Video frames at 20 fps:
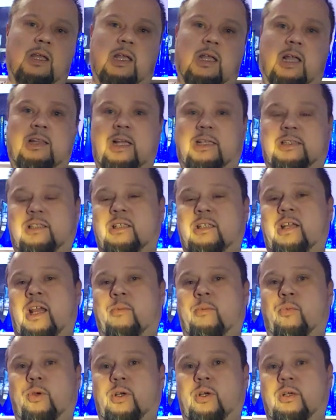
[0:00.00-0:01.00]
and that's a
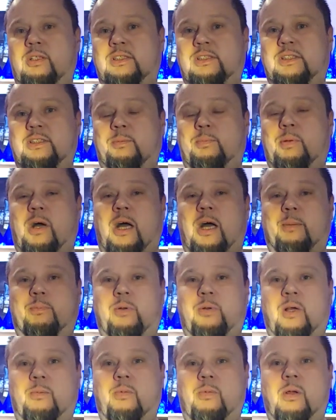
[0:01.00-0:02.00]
name we're going to see pop
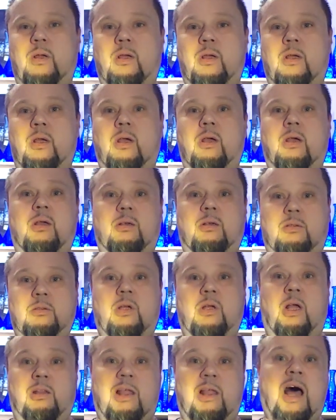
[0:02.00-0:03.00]
up
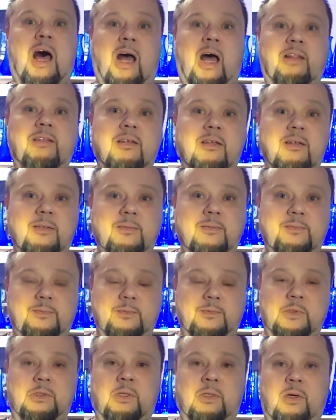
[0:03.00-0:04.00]
a lot.
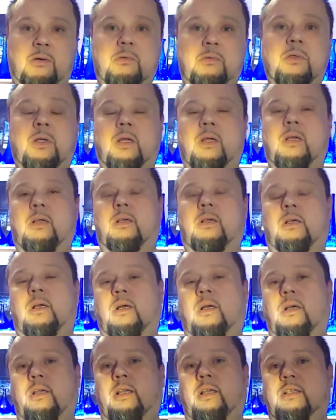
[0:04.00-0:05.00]
You know,
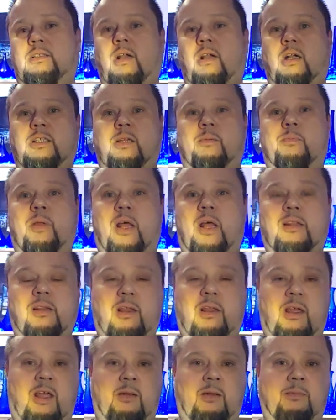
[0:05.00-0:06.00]
uh, he starts at
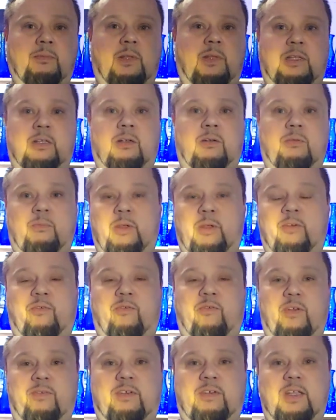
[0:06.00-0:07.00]
Bethlehem in the mid
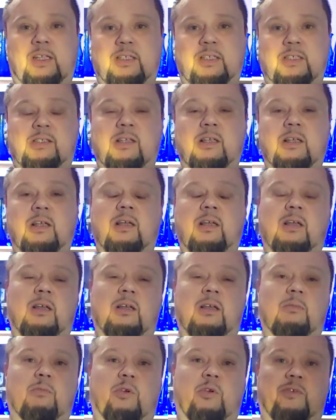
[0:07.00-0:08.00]
fifties,
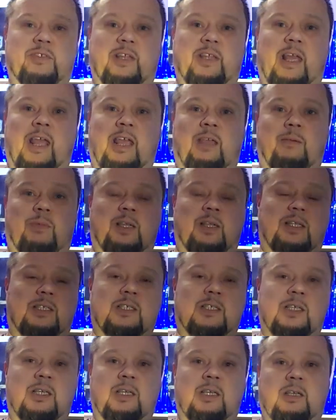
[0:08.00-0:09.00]
moves to A B
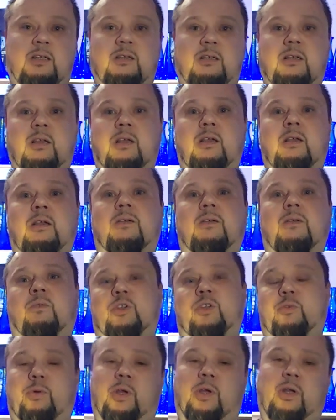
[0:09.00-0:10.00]
C,
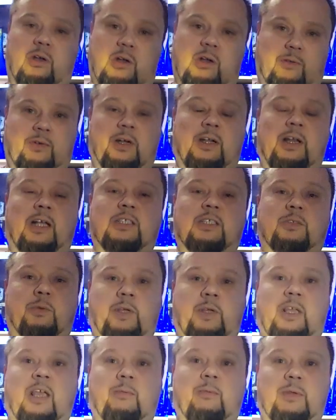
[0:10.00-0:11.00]
which we're going to cover next
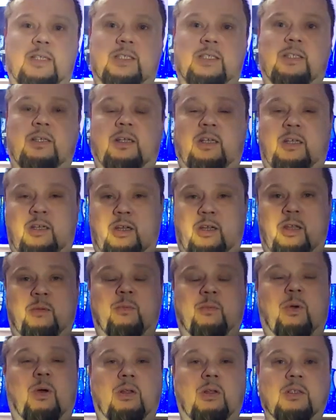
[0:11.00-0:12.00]
week. A B C into
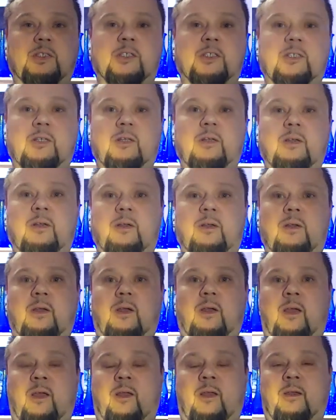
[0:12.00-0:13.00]
Impulse,
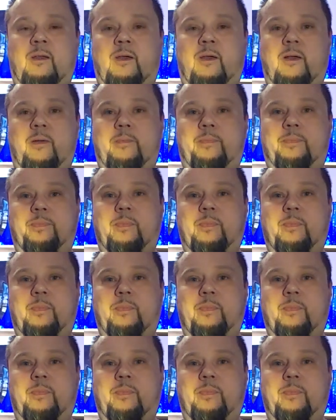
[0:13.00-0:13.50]
and uh,